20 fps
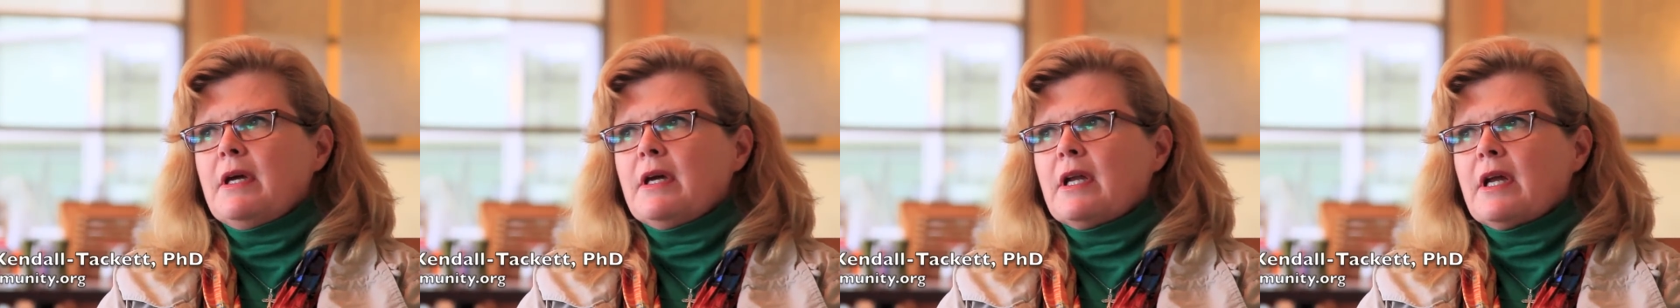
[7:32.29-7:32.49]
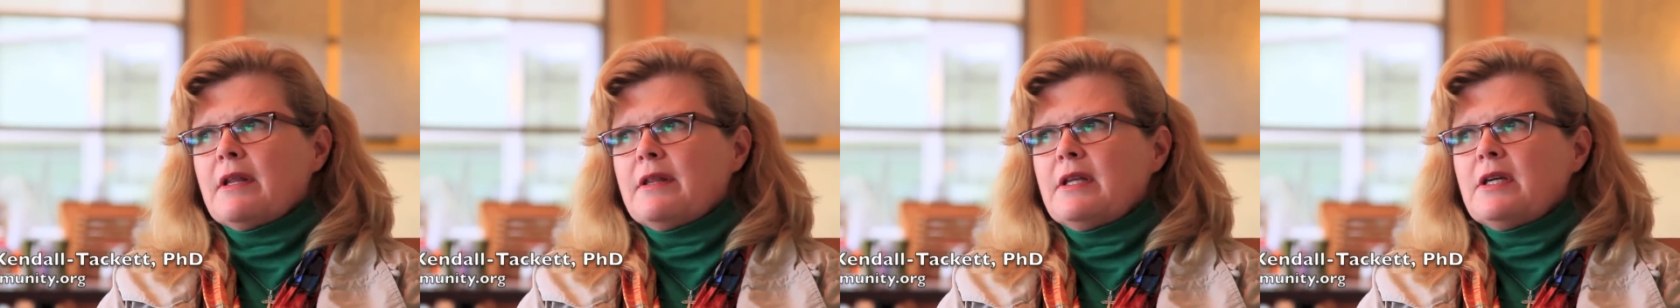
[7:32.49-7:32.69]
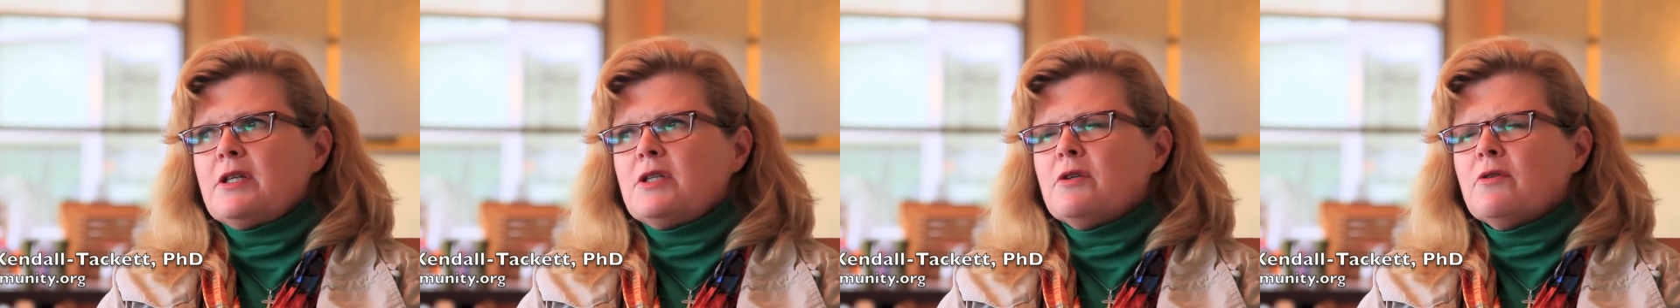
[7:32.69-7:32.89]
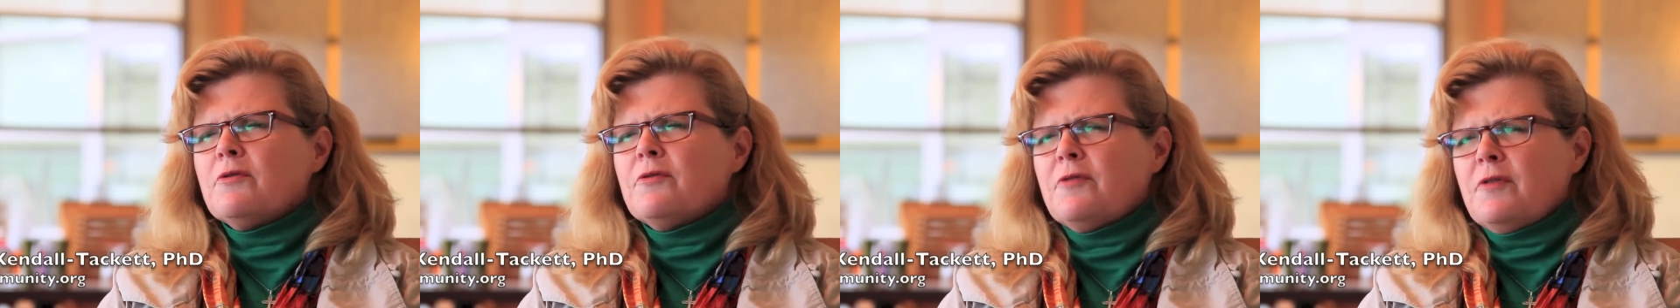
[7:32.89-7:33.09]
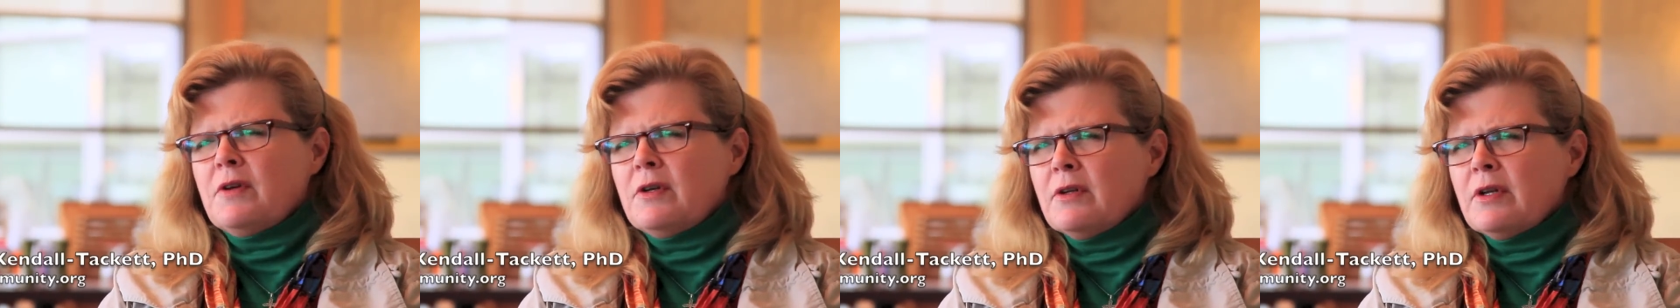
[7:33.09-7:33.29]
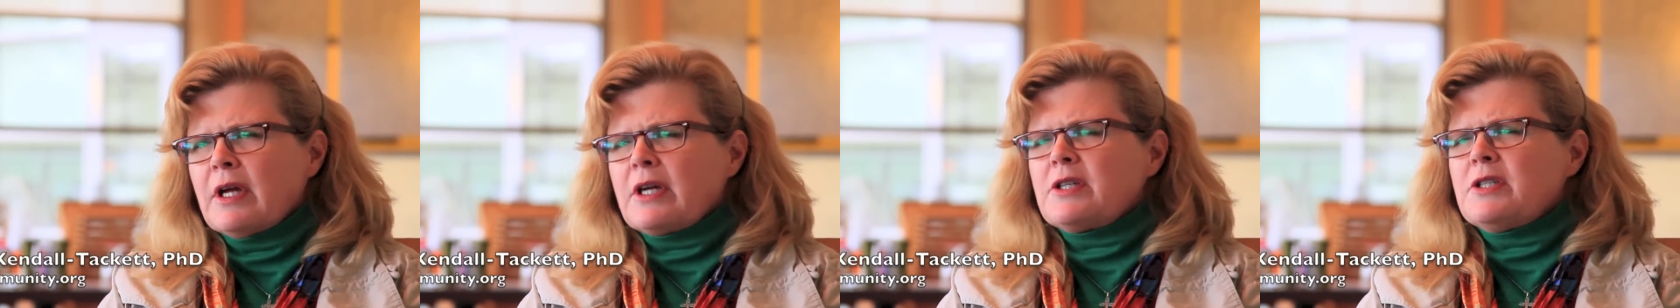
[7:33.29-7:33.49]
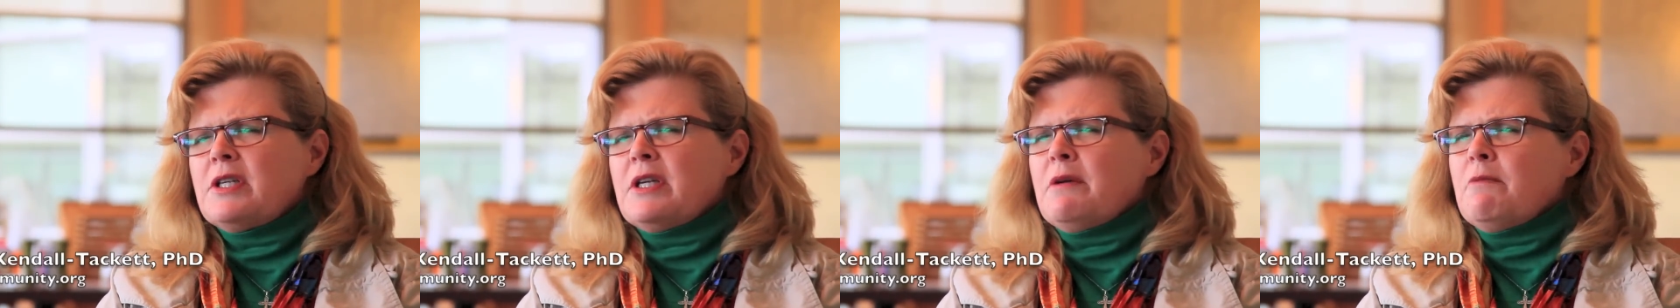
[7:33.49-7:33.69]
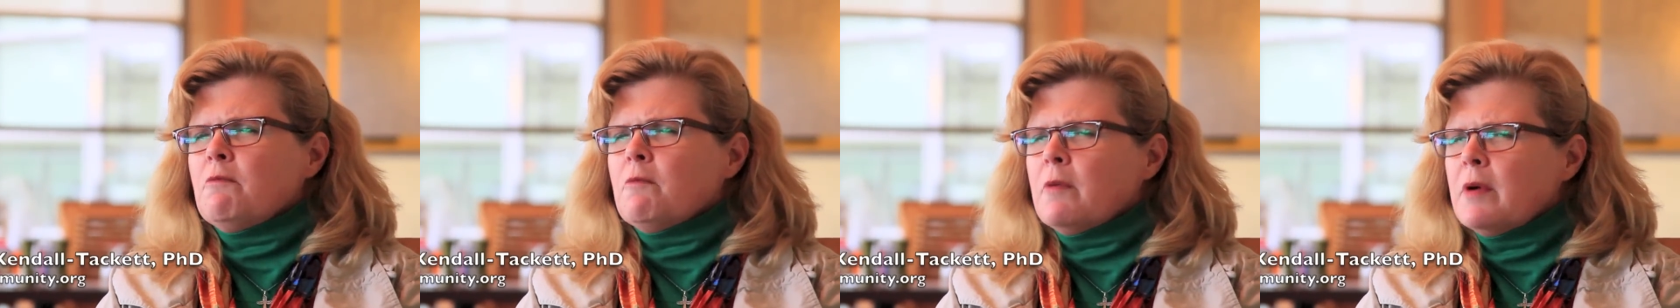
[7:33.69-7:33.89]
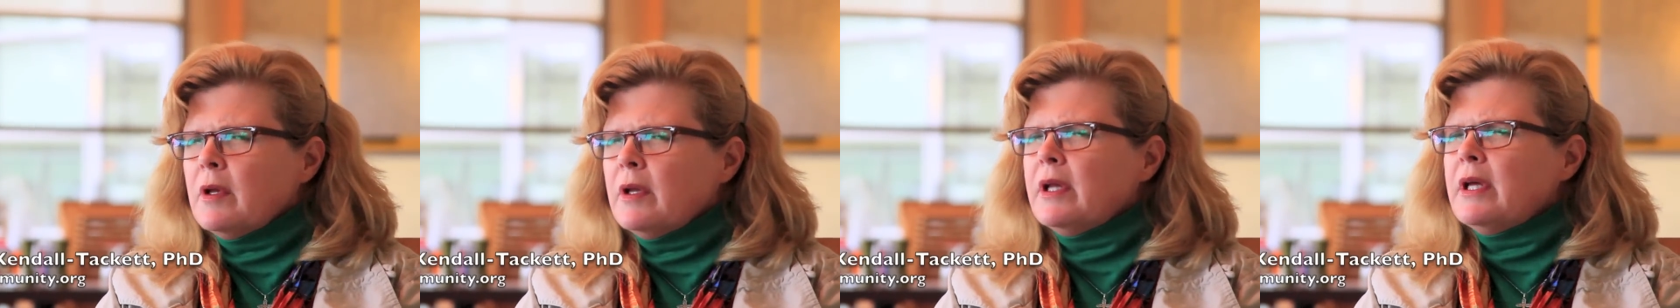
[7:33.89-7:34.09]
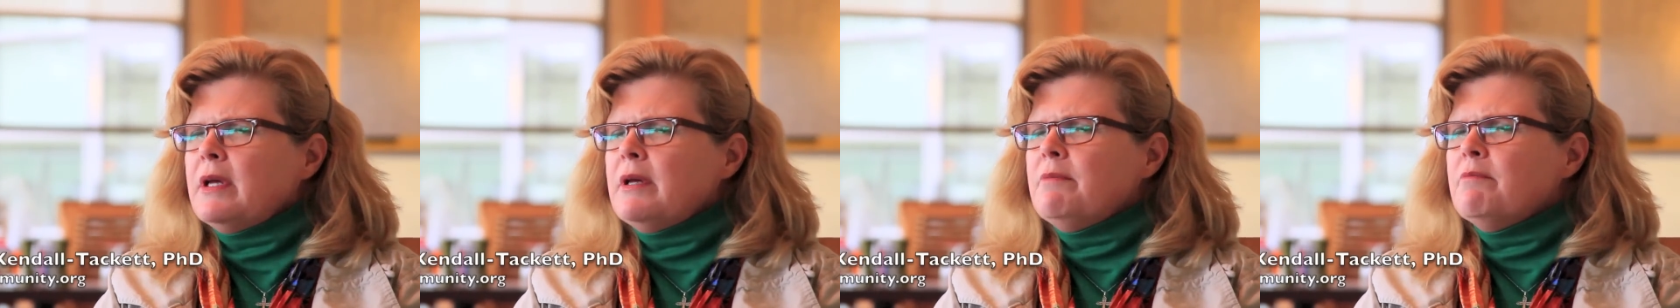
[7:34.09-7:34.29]
and I think she'll feel like she
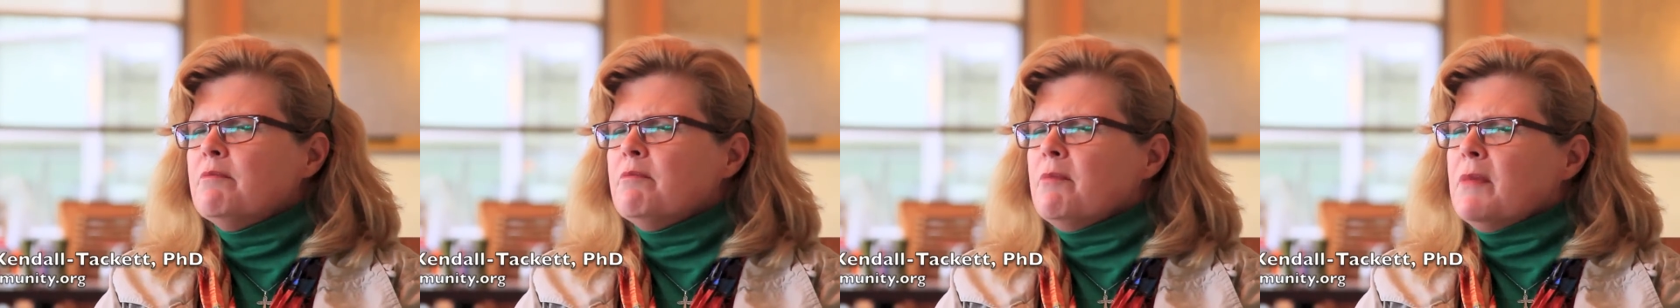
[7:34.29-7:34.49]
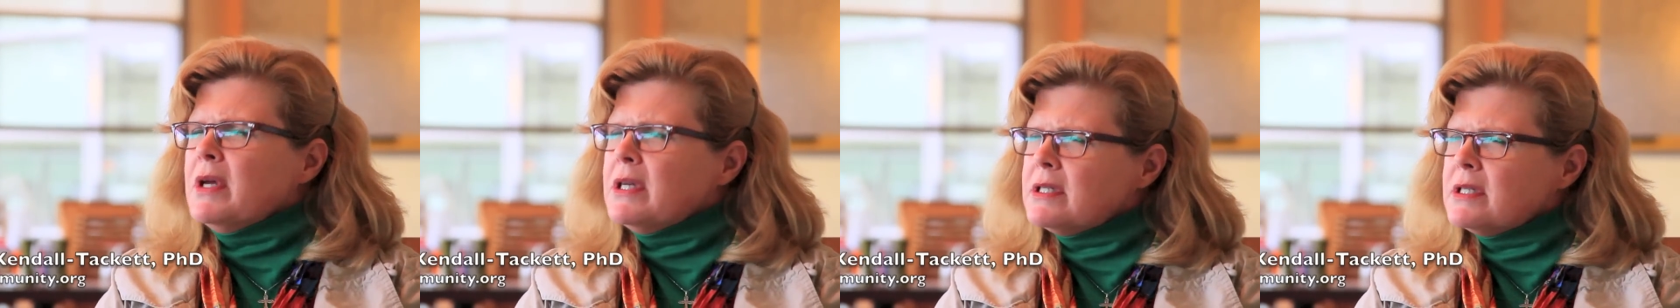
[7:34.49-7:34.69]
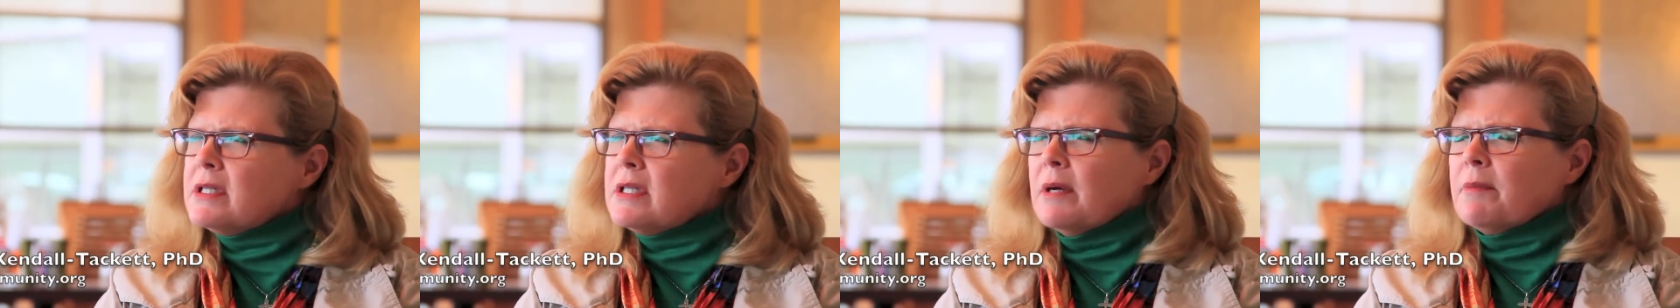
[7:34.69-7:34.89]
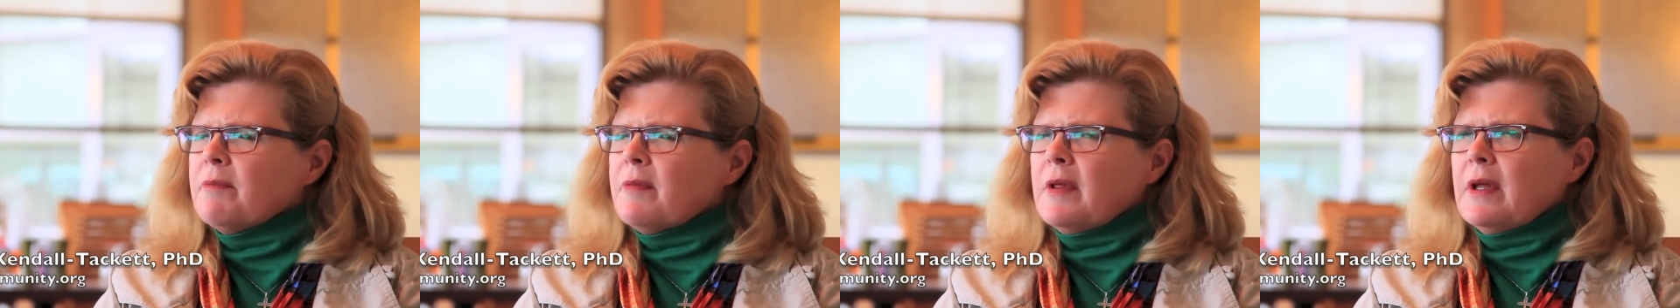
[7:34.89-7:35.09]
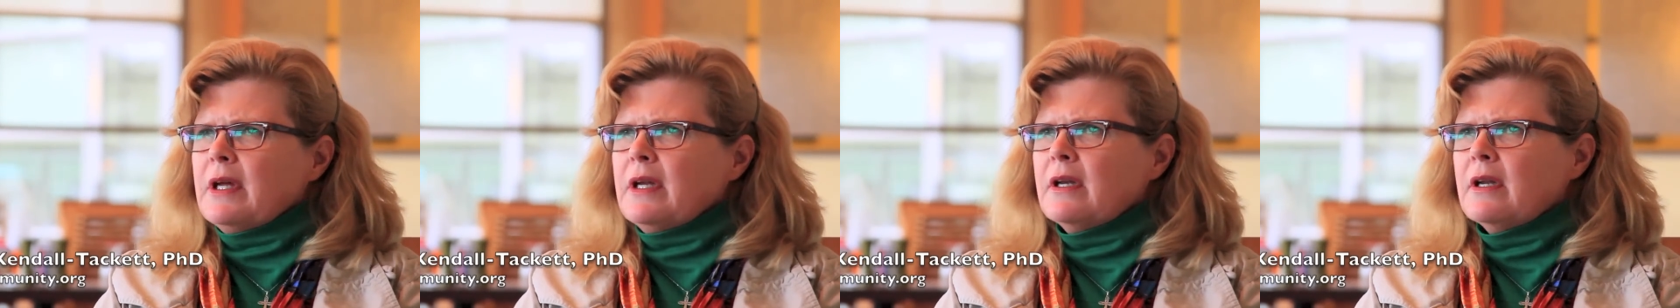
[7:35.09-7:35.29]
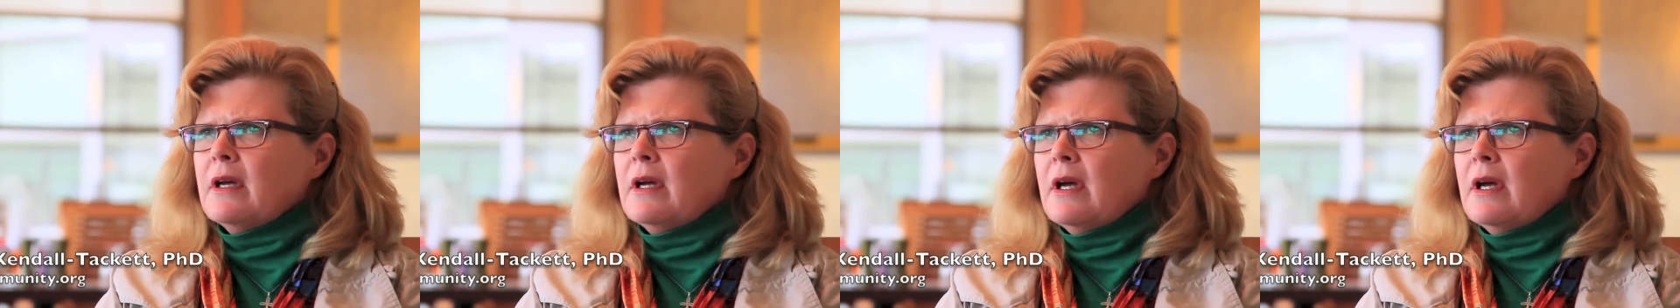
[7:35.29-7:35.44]
really missed something.